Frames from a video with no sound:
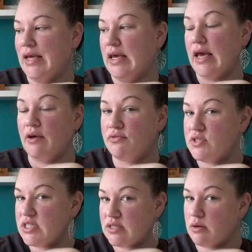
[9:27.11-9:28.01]

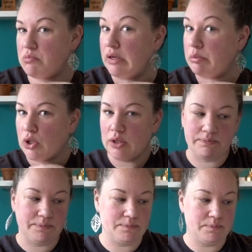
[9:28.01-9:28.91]
gift some people
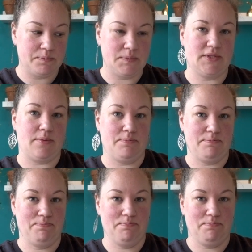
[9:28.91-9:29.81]

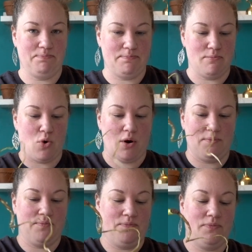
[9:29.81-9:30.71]
some
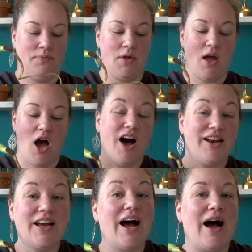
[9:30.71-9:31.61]
more
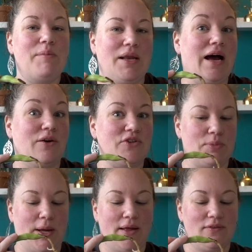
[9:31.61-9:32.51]
uncommon
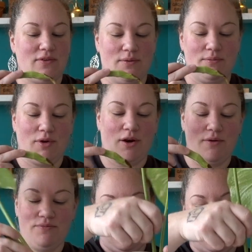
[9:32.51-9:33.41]
houseplants, you
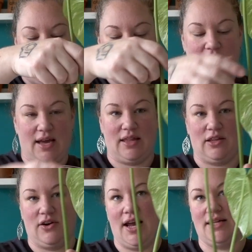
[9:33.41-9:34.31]
know? People that can't get
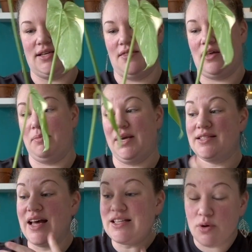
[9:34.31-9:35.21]
their hands on them because
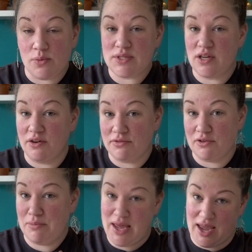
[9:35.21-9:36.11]
that's what was done
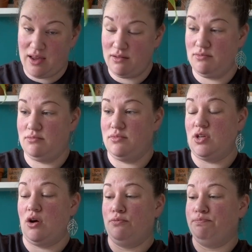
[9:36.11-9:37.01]
for me.
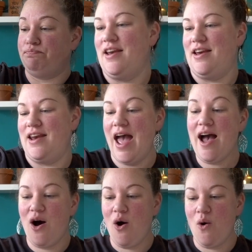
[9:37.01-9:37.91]
So
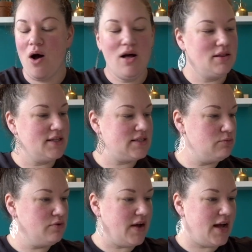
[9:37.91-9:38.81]
now let's
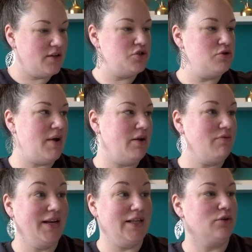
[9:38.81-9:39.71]
move on to my
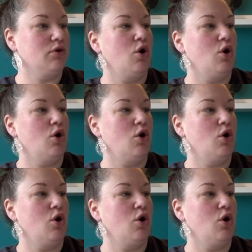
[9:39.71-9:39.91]
regular